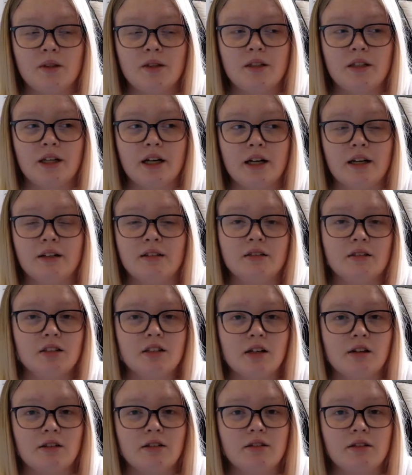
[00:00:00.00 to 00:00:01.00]
Yeah,
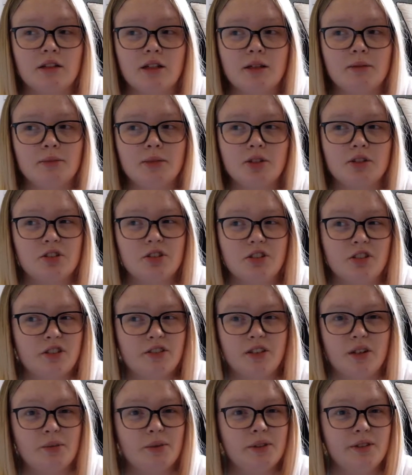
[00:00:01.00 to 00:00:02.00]
so I'm not sure
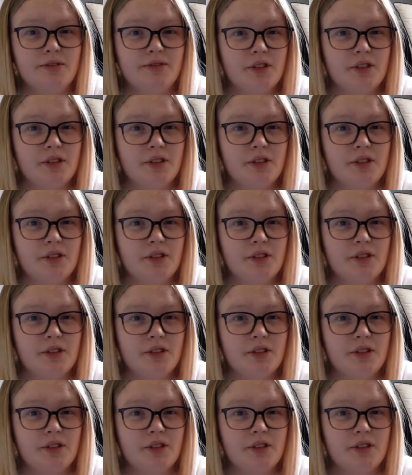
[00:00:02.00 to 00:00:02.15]
if I will